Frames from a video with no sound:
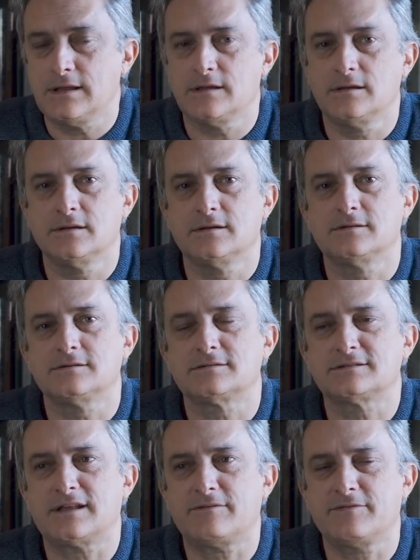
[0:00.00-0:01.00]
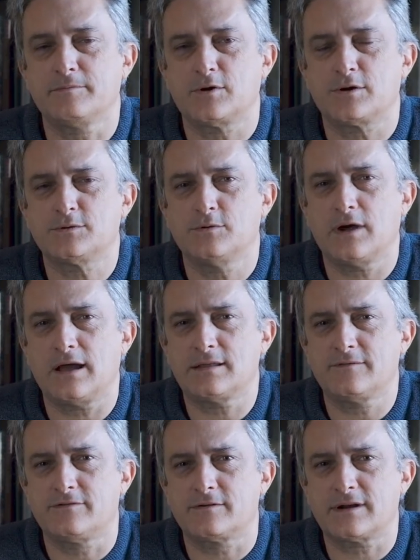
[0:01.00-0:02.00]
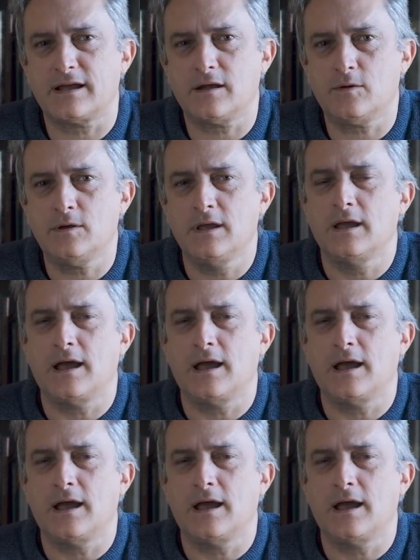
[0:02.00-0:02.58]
Nothing more to add for now.